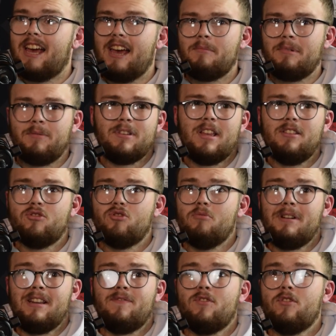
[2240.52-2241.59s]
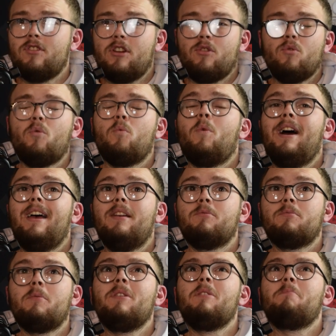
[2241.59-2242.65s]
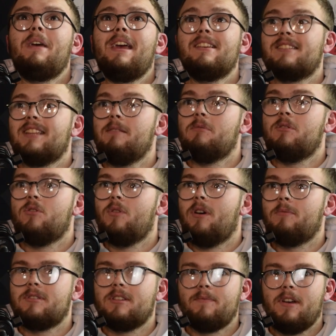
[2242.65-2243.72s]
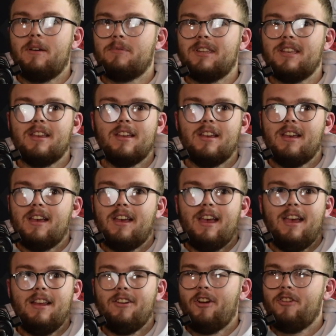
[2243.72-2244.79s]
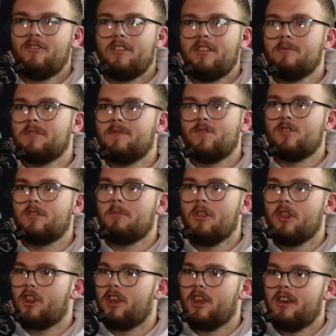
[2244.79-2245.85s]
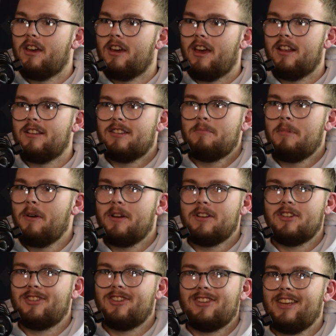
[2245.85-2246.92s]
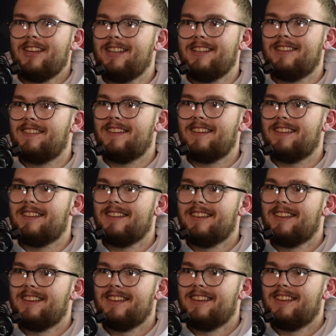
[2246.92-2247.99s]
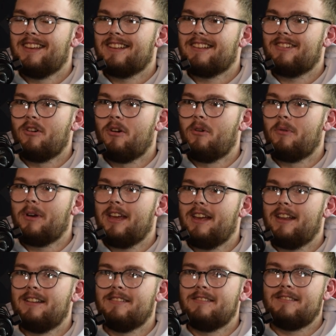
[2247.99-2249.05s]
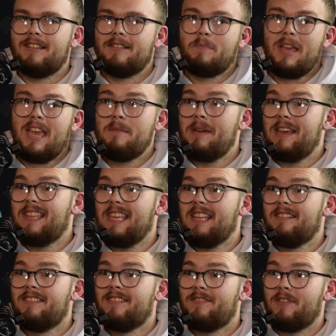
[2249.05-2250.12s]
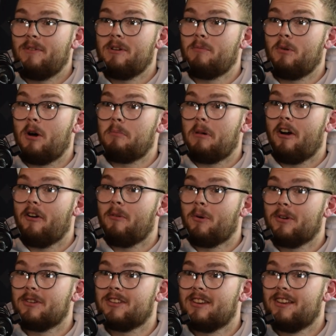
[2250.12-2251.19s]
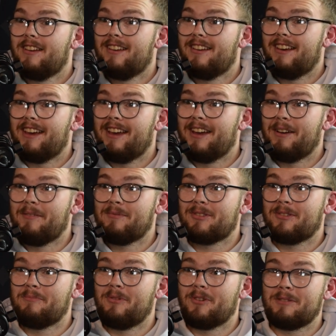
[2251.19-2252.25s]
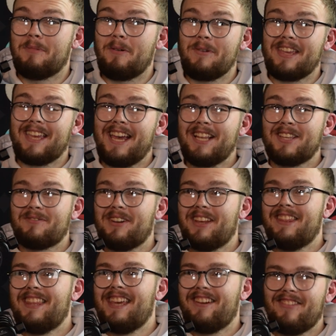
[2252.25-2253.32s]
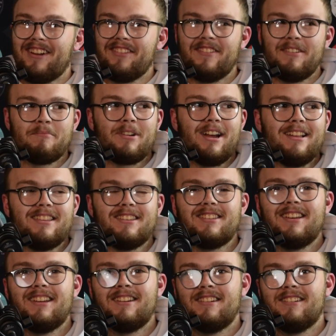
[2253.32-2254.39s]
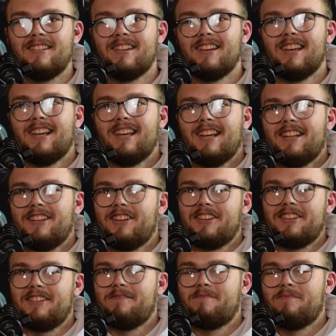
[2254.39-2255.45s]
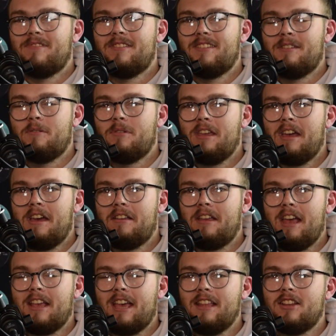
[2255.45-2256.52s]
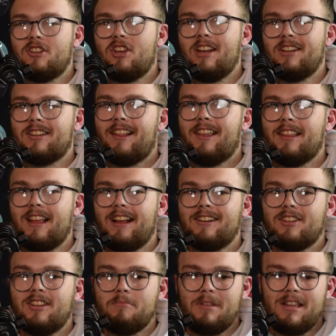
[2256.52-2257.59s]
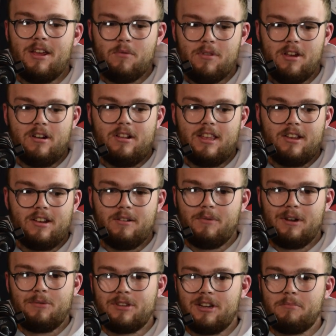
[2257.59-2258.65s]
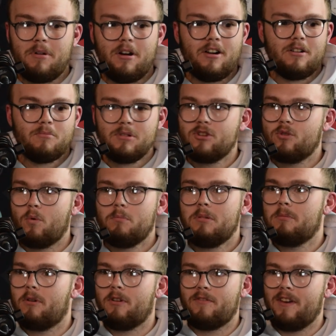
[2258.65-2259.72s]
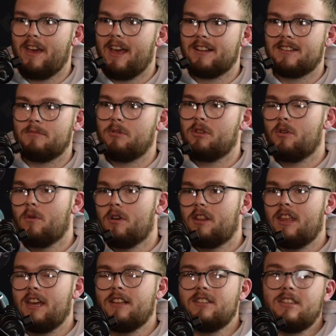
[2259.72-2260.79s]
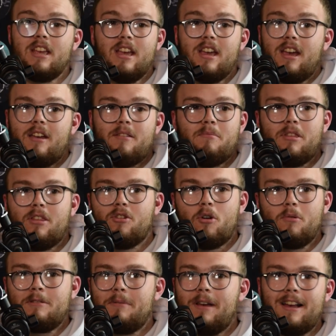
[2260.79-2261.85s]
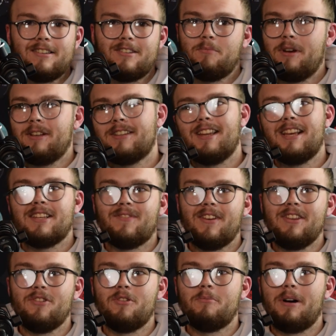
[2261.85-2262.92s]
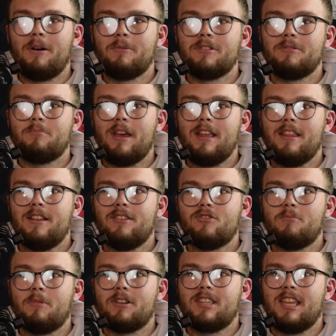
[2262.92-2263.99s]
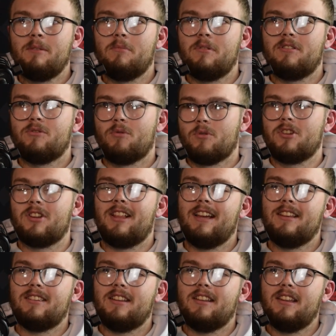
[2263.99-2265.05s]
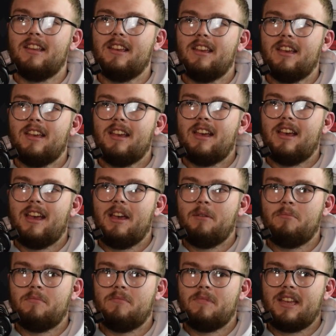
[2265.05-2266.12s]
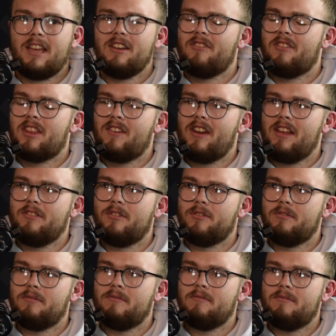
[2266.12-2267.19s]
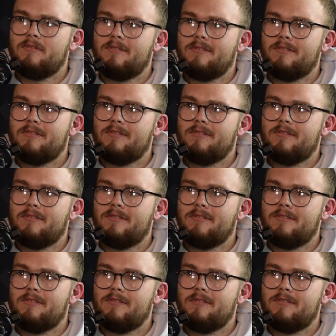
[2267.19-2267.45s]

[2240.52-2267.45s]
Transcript: mm-hmm. um, and I was getting so many views. I don't know why. It was probably the best time to do it. I was some, I was like hitting one hundred thousand views a month, and yeah. somehow I just decided to go away, and I became eighteen, found out what a bar was, um, so most of my weekends were in there rather than practicing, and just yeah, it kind of changed. I liked actually being out there. Like when I was in a bar, I'd be showing people effects, I'd be doing things, and but they'd always be asking when's the next video. But I was spending so much time with socialising. Um, I kind of regret not